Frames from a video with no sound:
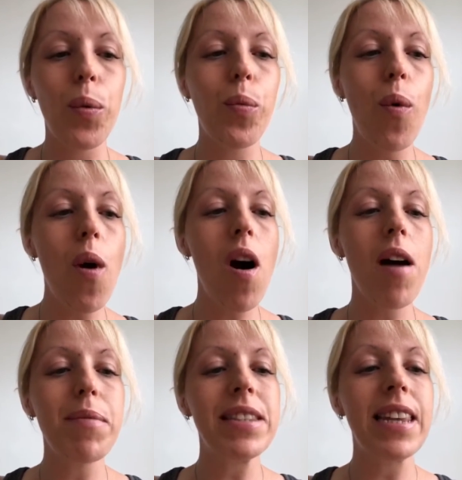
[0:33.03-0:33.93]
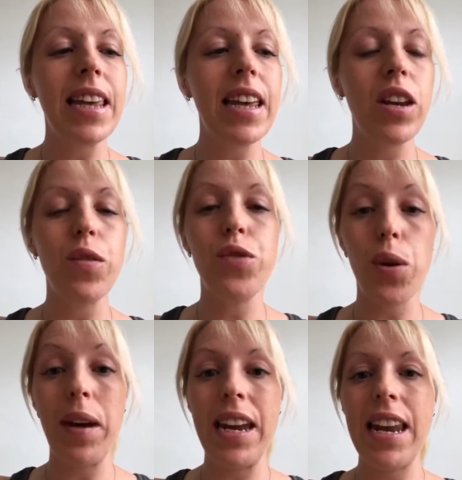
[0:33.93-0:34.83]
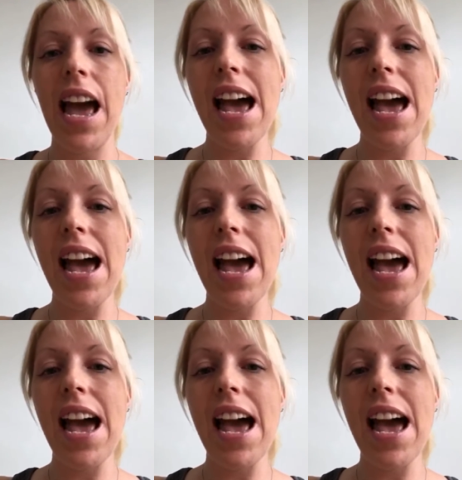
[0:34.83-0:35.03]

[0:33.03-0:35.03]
what I was thinking of doing